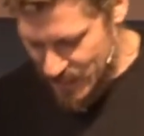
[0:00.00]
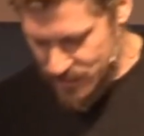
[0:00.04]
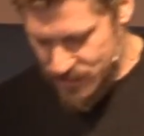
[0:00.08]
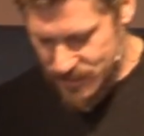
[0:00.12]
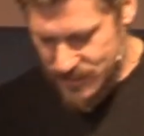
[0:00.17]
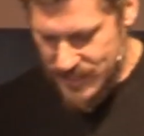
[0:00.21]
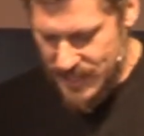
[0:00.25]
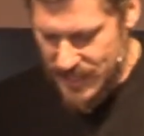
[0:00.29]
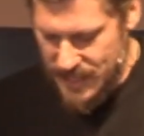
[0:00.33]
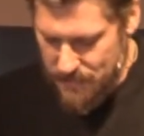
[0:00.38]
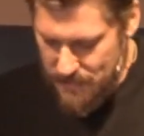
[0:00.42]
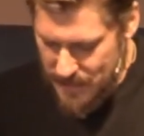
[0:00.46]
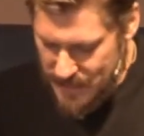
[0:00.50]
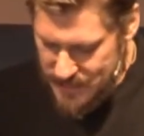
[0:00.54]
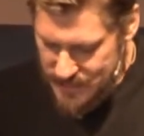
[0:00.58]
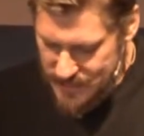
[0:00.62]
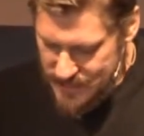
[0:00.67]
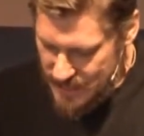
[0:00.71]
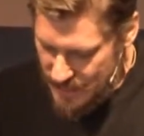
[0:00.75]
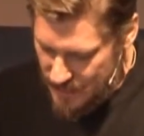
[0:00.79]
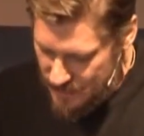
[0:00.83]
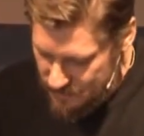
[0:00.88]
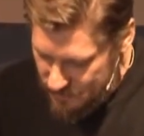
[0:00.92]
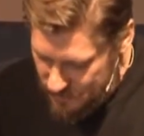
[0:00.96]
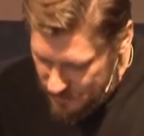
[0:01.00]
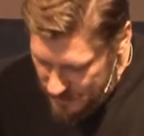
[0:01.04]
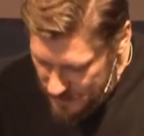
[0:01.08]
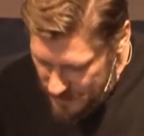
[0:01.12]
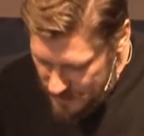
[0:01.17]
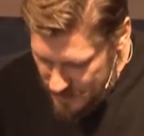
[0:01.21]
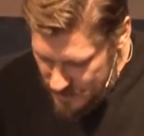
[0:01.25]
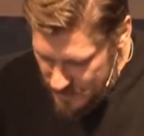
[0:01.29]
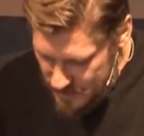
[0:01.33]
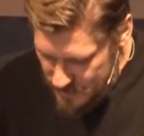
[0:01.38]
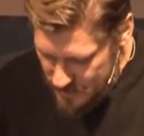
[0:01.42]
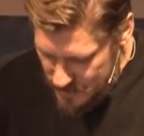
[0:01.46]
say to myself,
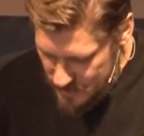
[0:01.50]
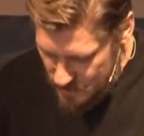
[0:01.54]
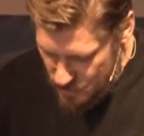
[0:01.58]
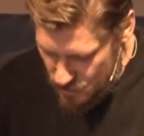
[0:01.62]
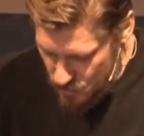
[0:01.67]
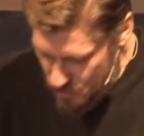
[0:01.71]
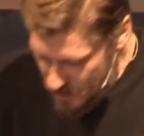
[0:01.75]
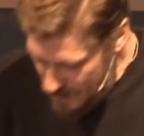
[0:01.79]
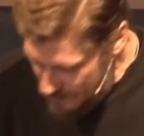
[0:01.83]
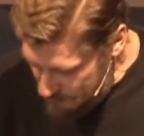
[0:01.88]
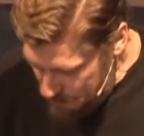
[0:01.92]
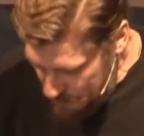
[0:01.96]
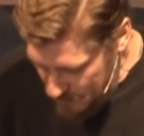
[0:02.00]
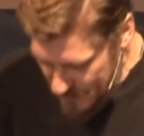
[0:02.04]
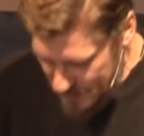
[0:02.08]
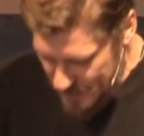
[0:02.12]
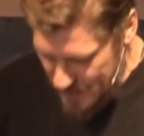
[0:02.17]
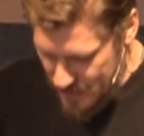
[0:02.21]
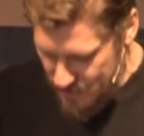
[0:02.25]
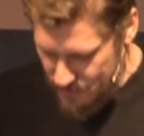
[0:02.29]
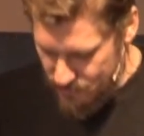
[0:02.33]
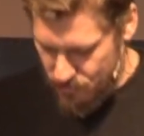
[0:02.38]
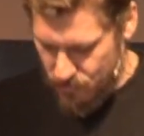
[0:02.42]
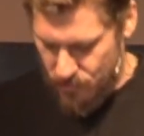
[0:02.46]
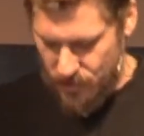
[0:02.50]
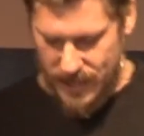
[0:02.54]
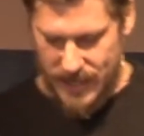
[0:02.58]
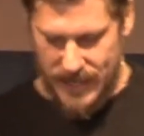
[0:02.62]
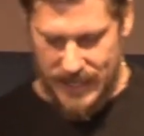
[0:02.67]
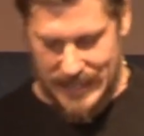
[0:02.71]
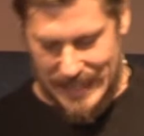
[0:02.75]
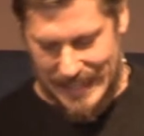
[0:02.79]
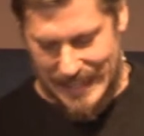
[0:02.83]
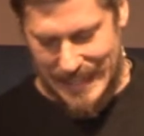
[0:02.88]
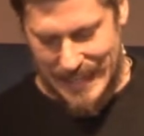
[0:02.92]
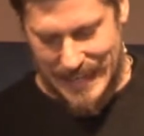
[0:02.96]
You have plenty of grain
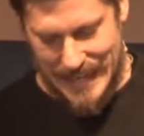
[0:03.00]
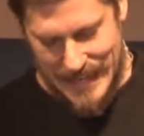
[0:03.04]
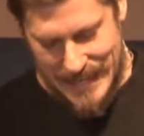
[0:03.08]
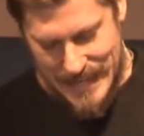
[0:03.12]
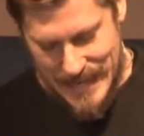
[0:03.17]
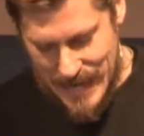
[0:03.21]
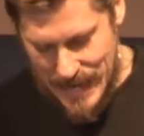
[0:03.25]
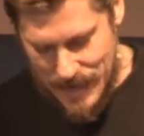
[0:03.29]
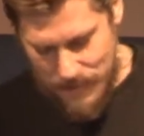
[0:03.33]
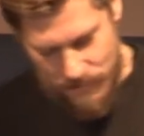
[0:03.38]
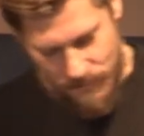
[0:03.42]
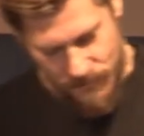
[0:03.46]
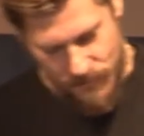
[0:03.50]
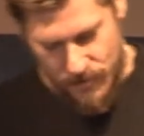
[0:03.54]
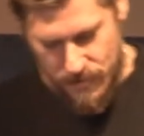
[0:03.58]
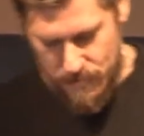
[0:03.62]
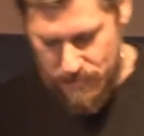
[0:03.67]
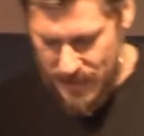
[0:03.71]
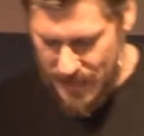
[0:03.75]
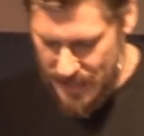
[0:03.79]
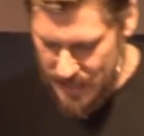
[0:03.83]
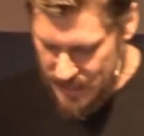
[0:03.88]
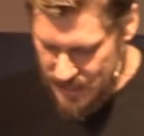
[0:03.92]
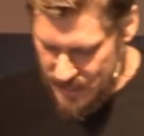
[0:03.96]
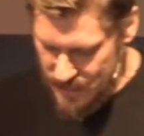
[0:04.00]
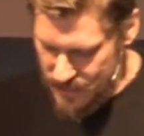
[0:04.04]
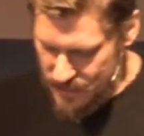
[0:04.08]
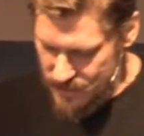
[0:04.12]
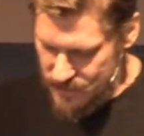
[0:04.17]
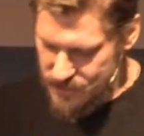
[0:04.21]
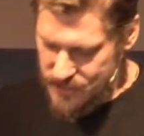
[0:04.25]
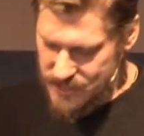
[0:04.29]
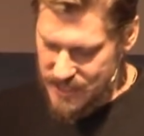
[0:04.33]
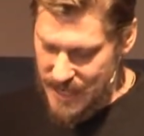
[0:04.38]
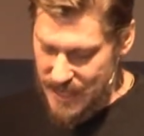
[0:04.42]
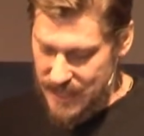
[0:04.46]
laid up for many
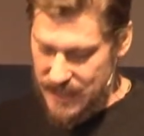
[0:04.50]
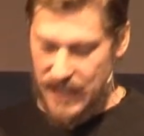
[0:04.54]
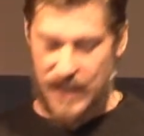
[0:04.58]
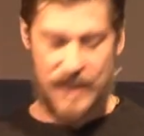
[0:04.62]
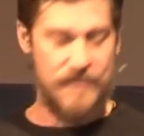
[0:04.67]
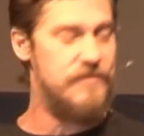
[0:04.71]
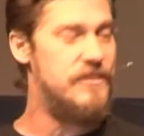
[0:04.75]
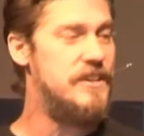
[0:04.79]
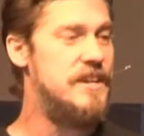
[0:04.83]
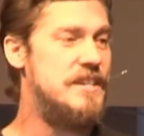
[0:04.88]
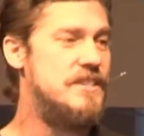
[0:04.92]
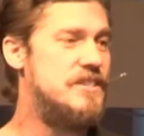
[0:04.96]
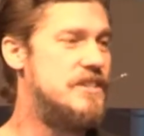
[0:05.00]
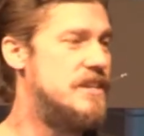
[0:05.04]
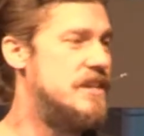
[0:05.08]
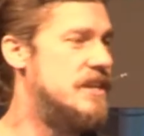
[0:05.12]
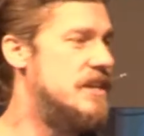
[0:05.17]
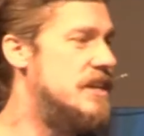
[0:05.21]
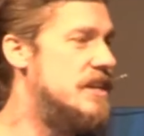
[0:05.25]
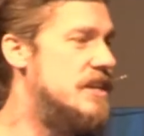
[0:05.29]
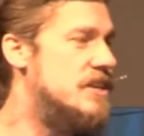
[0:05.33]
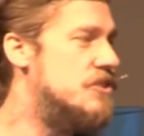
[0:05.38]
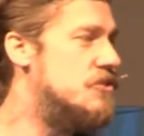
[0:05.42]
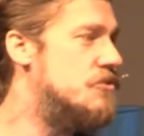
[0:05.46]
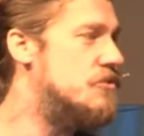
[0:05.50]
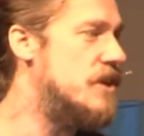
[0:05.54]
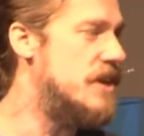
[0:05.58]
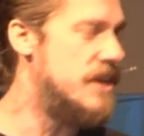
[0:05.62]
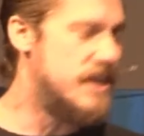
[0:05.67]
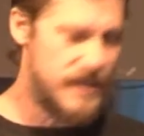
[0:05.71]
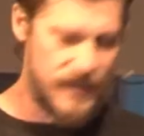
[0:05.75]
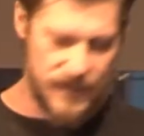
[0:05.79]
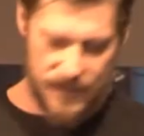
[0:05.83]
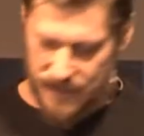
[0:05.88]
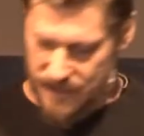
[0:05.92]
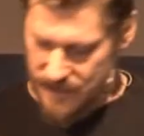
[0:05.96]
years. Take life easy, eat,
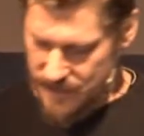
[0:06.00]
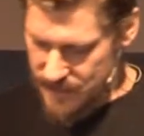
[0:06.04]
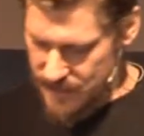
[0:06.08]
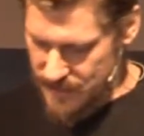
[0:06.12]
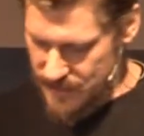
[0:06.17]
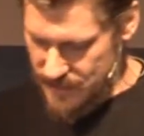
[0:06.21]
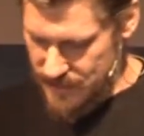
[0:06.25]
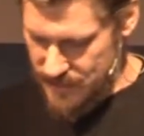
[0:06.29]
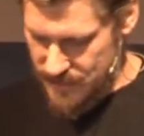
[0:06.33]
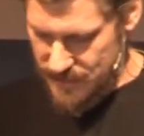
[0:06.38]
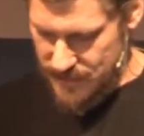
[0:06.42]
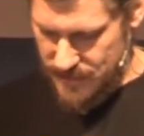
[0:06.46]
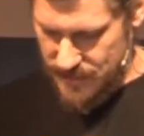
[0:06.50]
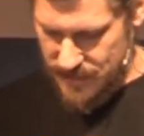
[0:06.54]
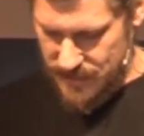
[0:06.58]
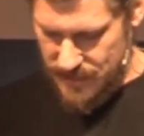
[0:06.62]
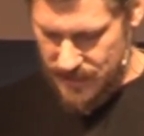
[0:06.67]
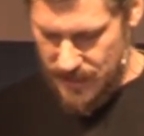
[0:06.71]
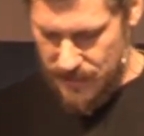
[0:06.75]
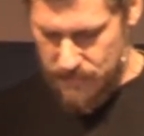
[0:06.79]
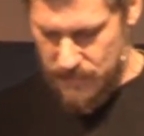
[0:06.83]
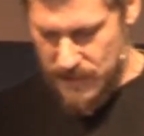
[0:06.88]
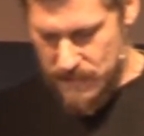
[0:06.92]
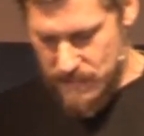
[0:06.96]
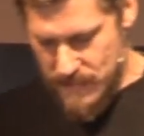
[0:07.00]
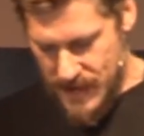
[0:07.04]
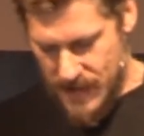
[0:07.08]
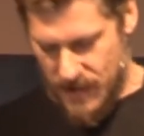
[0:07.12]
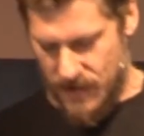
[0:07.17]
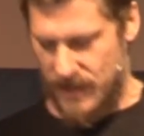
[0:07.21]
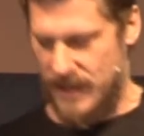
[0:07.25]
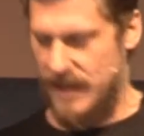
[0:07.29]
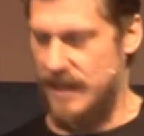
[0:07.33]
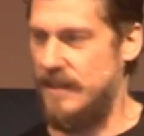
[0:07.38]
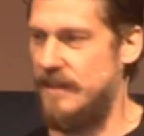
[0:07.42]
drink, and be merry.